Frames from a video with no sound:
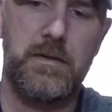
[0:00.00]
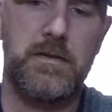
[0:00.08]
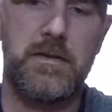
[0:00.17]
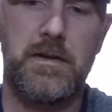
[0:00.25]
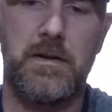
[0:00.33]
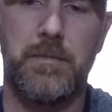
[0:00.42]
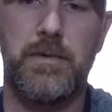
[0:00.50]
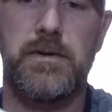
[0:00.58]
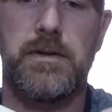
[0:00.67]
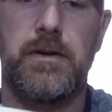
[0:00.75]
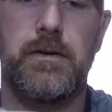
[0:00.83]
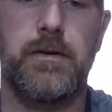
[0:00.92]
It's got a
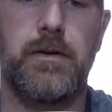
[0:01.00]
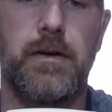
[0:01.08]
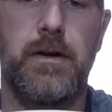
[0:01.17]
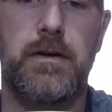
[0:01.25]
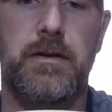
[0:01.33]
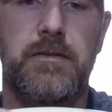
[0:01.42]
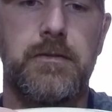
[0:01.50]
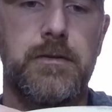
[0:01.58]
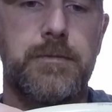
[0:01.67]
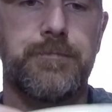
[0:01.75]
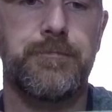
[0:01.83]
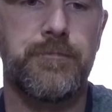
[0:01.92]
pretty hard knock to
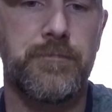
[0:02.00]
it.